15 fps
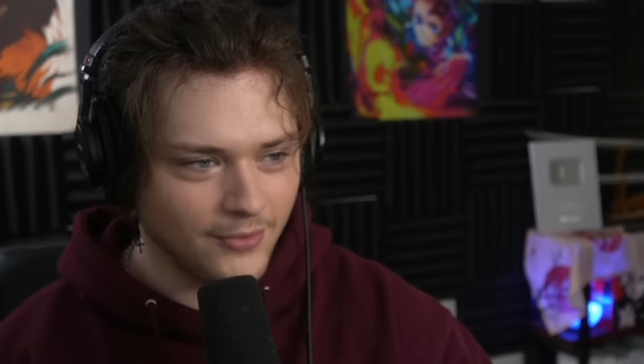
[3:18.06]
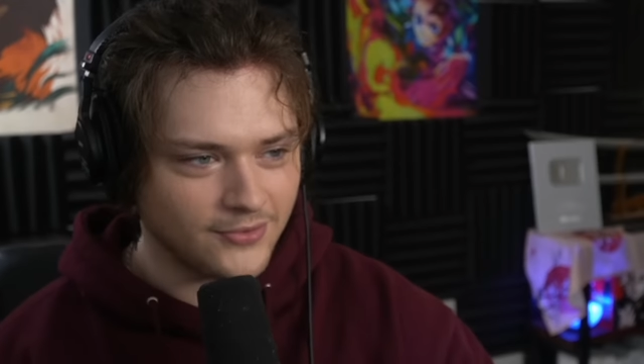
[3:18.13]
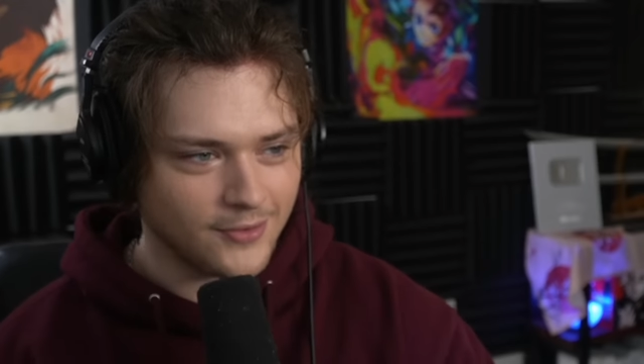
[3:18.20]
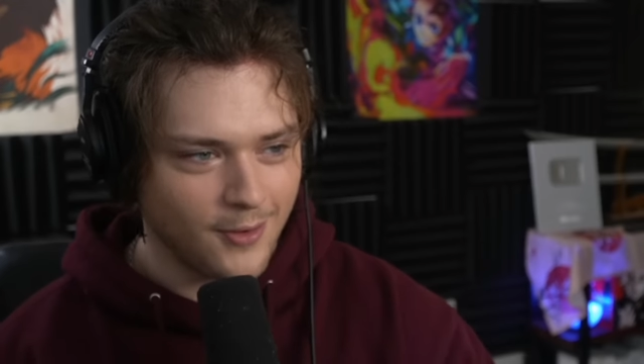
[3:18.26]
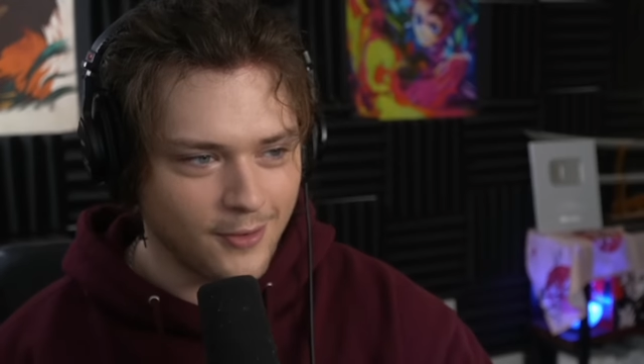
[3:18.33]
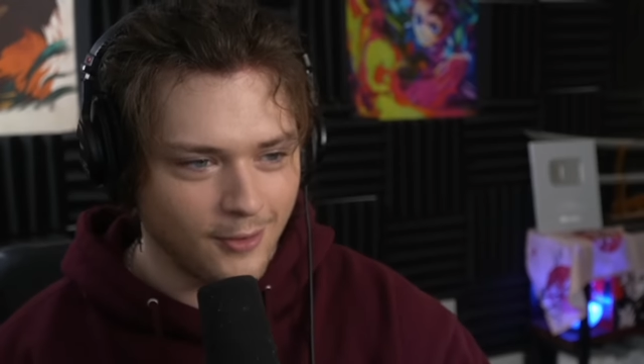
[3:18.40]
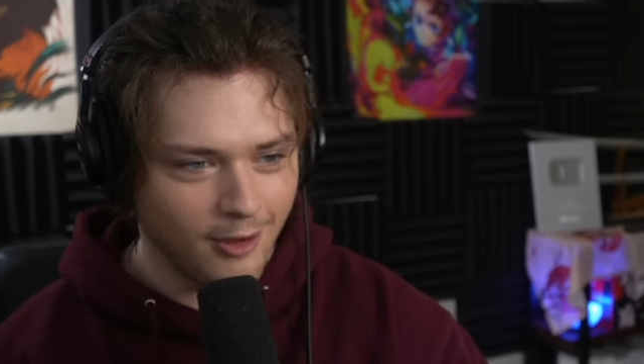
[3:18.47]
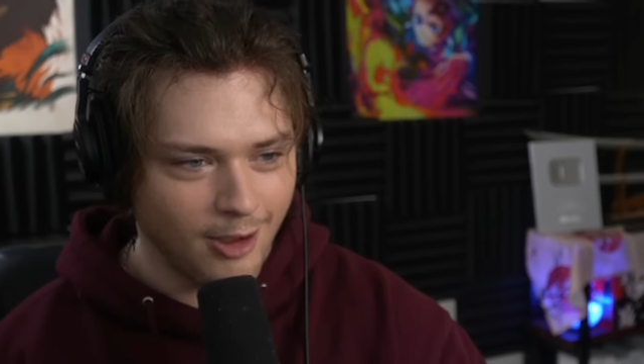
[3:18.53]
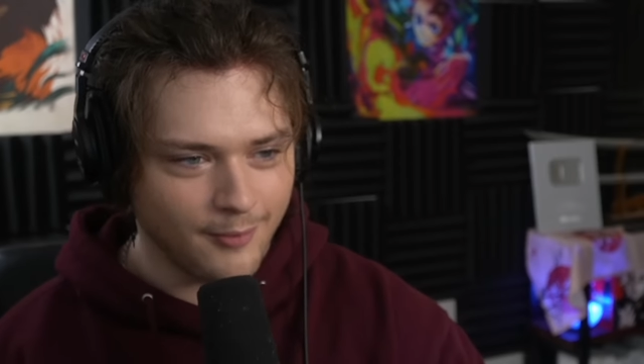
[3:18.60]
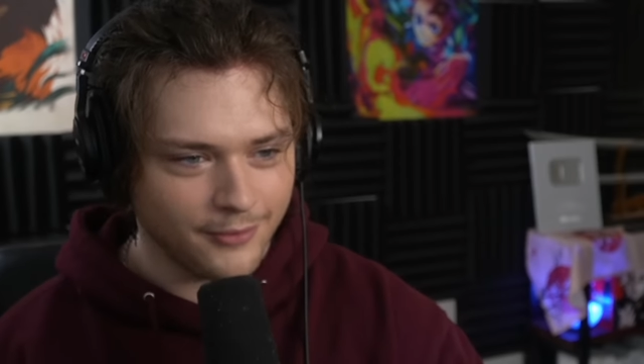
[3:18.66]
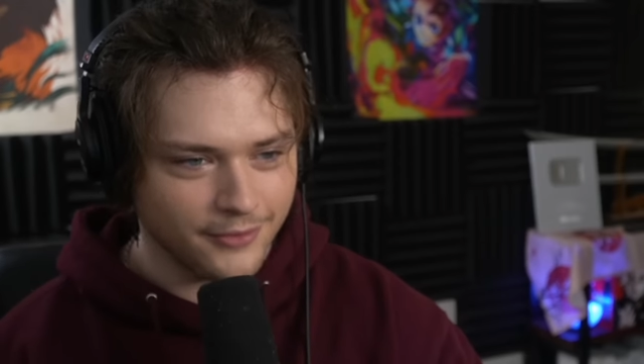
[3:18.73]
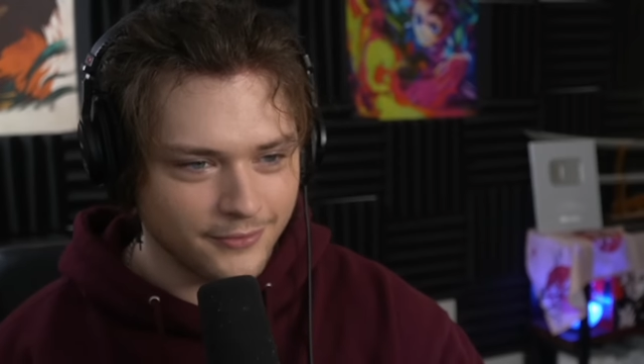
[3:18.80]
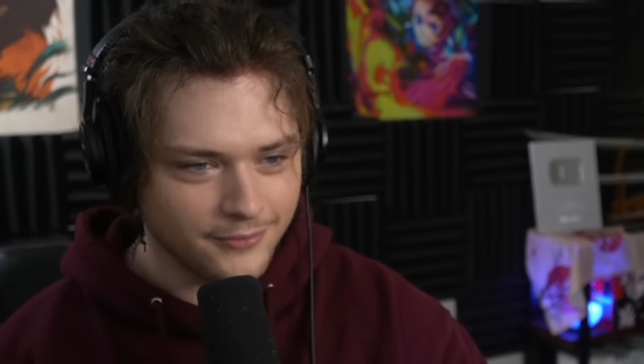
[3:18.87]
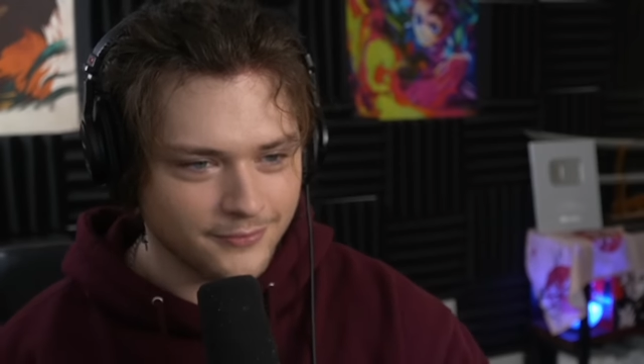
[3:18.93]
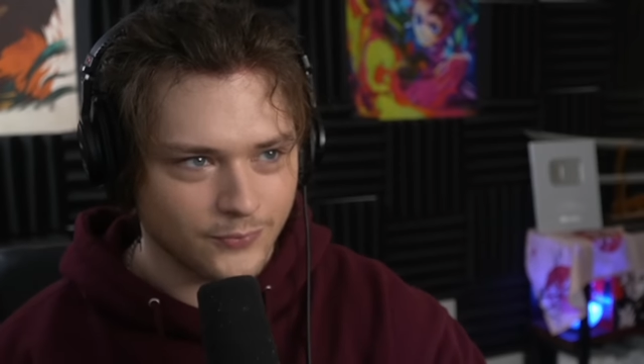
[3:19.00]
Mr.
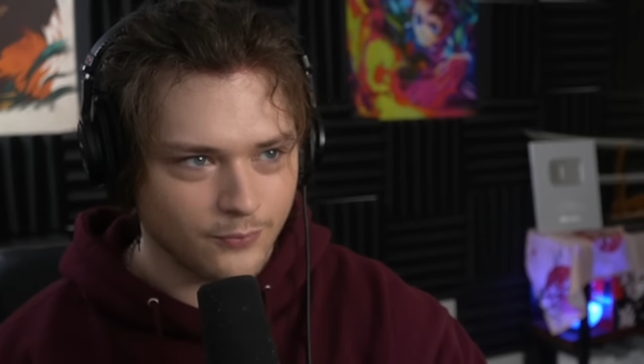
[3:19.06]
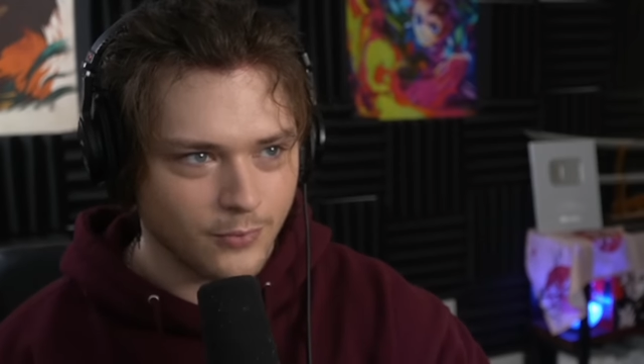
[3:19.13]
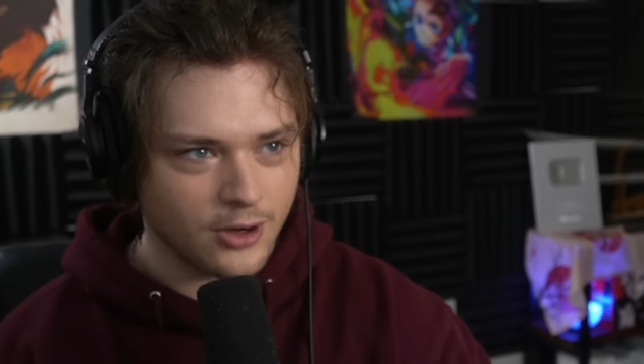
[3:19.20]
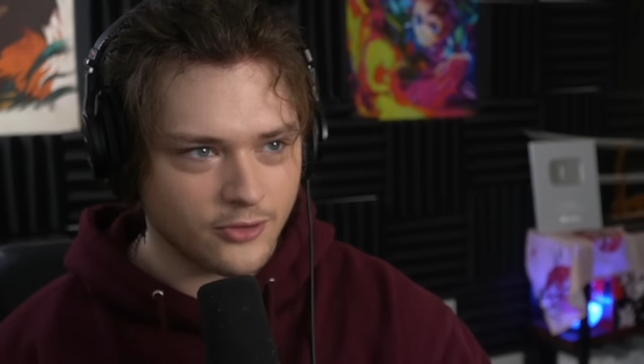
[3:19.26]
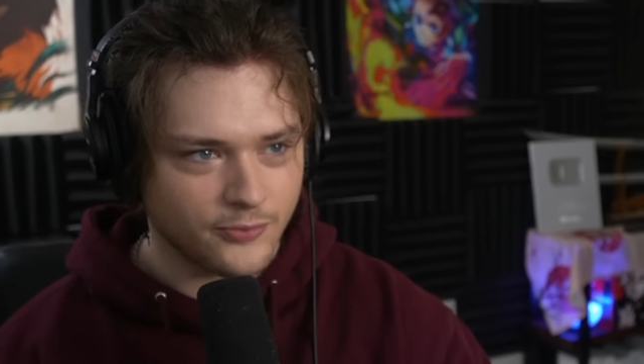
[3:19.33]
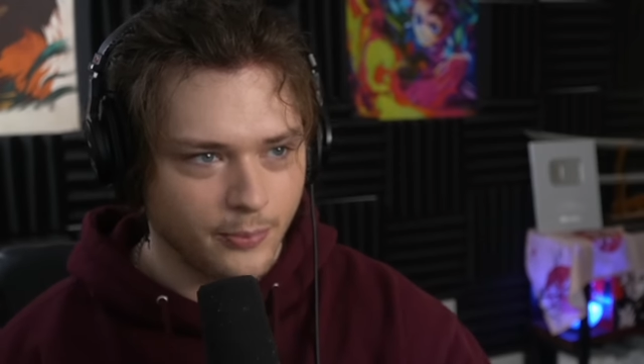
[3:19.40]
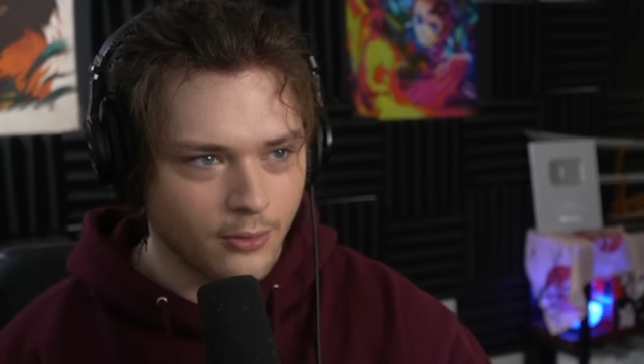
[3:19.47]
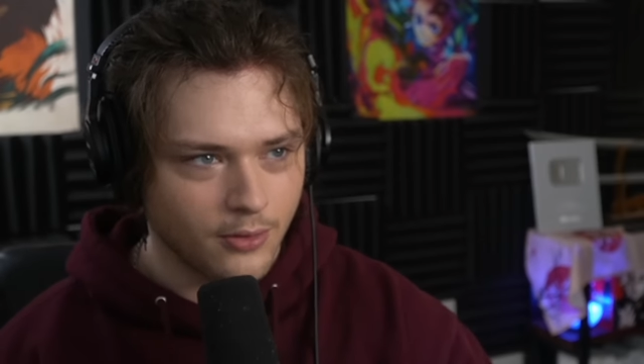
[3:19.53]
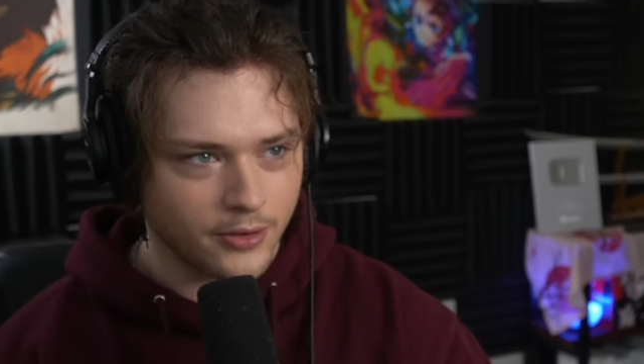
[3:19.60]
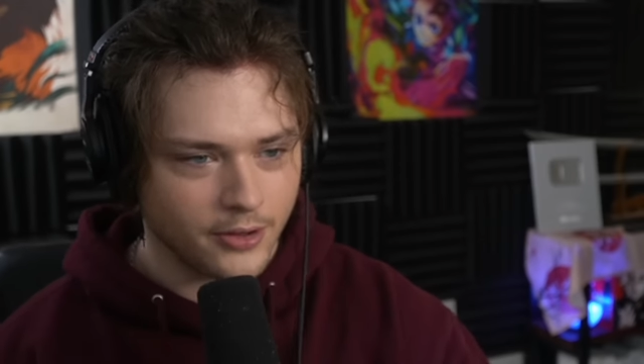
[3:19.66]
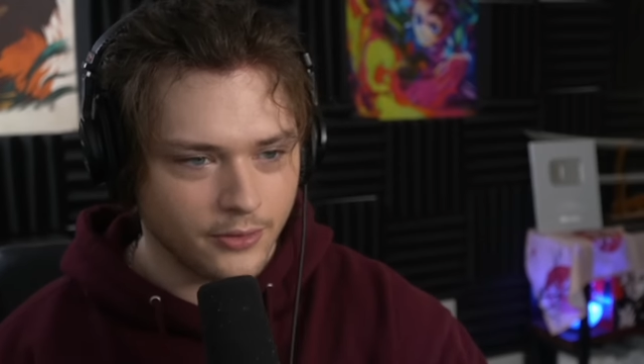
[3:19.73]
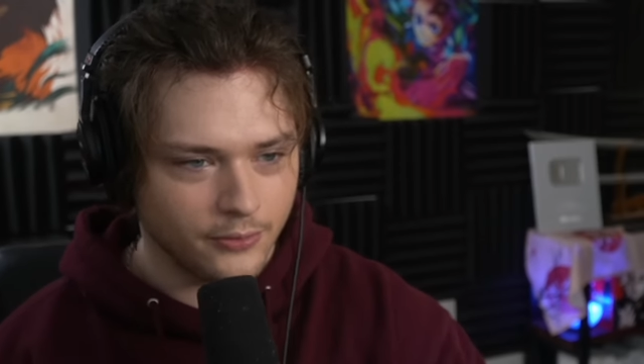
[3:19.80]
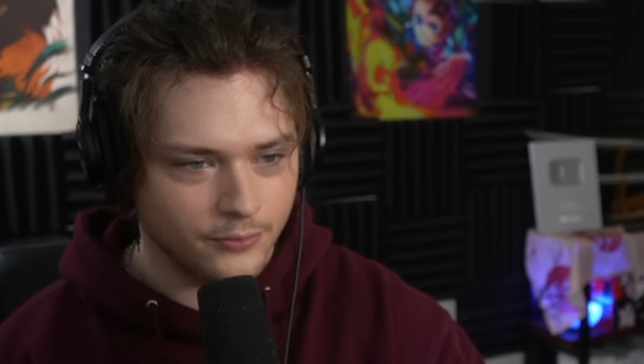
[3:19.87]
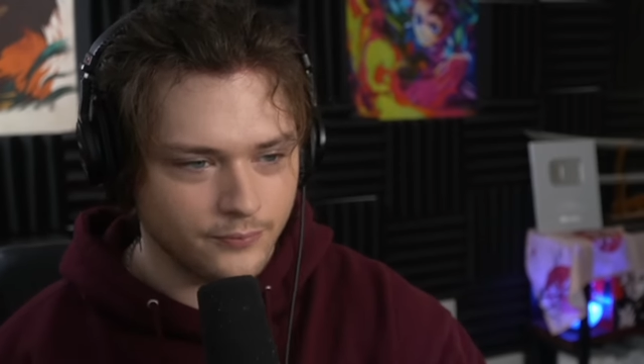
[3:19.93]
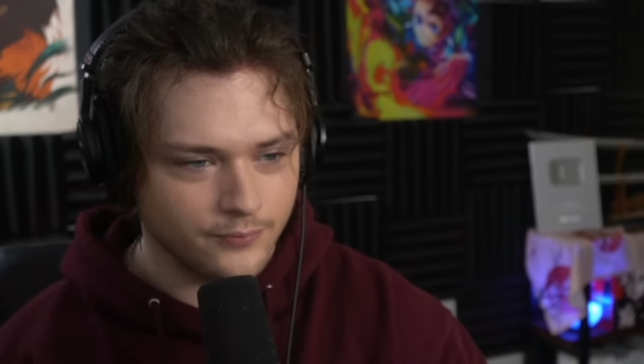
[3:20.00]
Konohamaru. Where's Boruto?